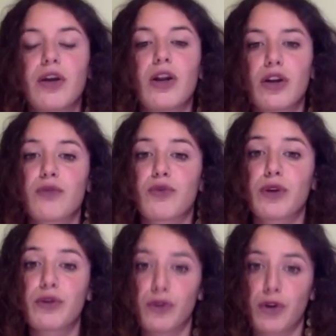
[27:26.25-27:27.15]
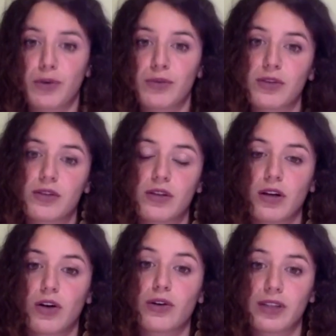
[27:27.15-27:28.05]
a lot of reforms
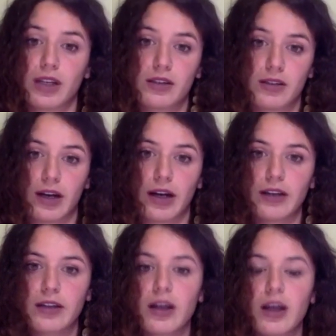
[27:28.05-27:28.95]
on that side.